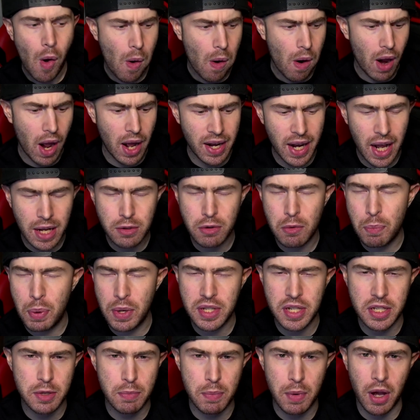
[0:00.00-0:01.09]
And that's what
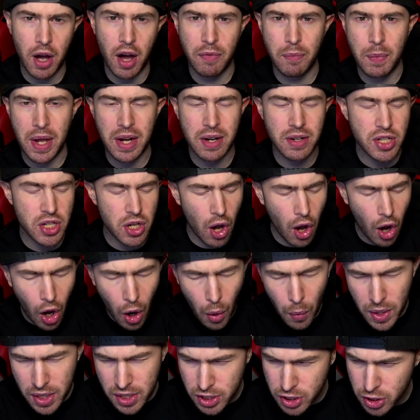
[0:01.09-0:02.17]
pisses me off, man. There's
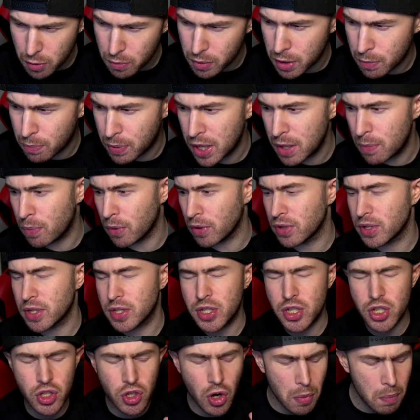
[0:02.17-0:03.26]
always so many people, there's
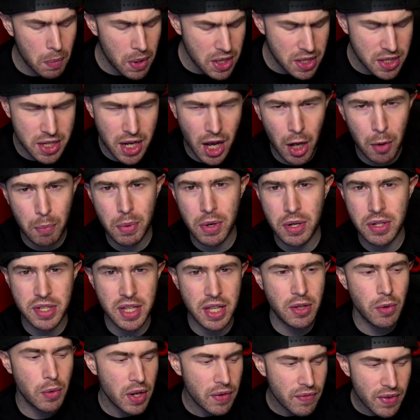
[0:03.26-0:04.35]
so many scalpers that
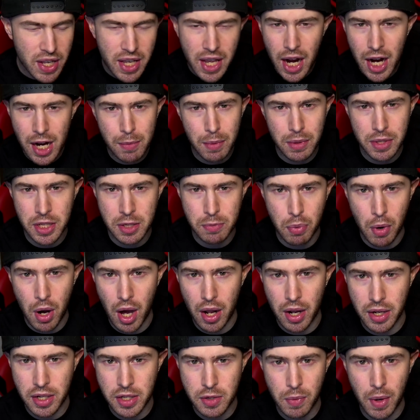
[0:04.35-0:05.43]
don't even care about these
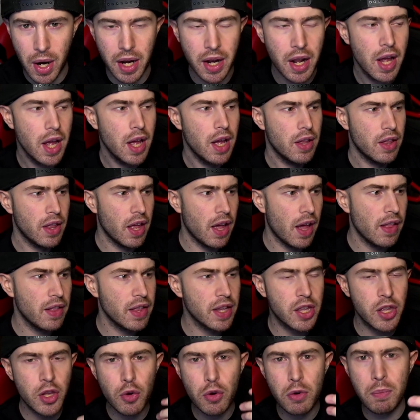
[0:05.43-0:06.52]
products, right? Like
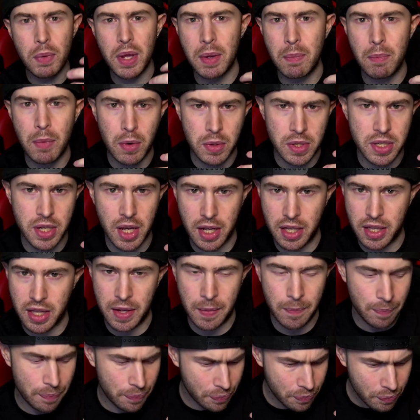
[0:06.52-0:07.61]
you and me, most likely.
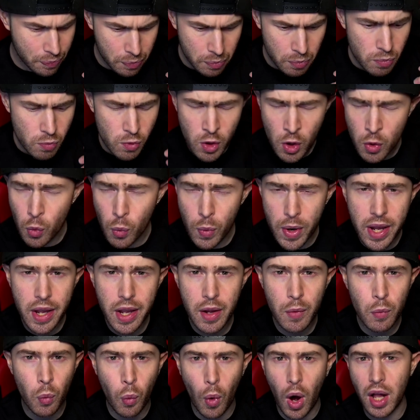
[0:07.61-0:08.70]
We
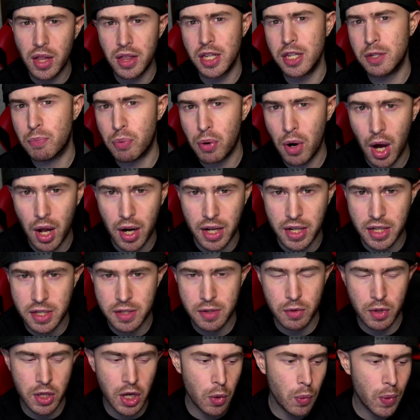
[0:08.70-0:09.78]
want these products.
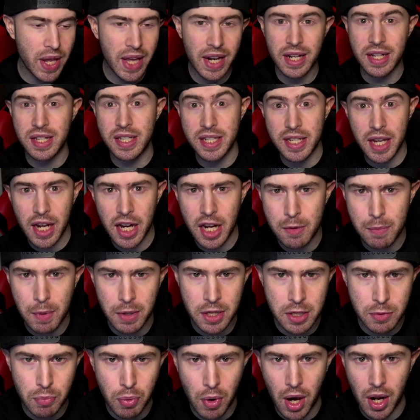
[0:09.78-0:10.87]
You know, we get excited about
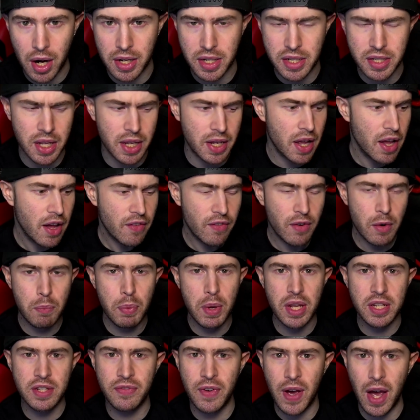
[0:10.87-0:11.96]
these products. Like for
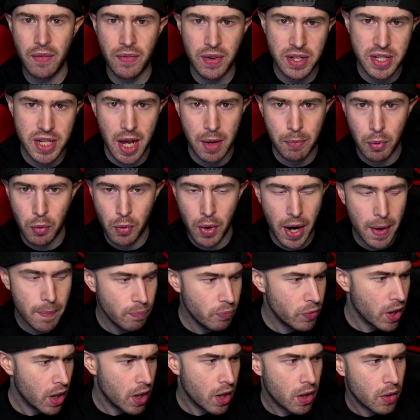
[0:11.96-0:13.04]
PS5, for example, right?
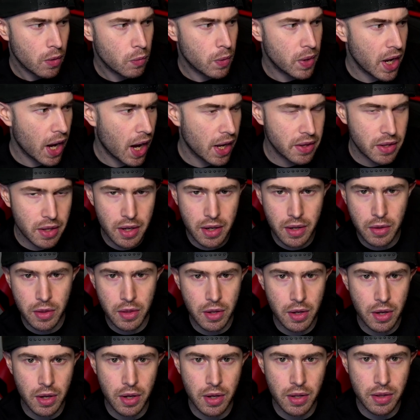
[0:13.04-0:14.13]
We had
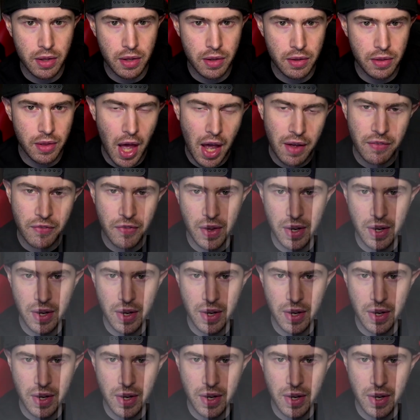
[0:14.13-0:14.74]
the live event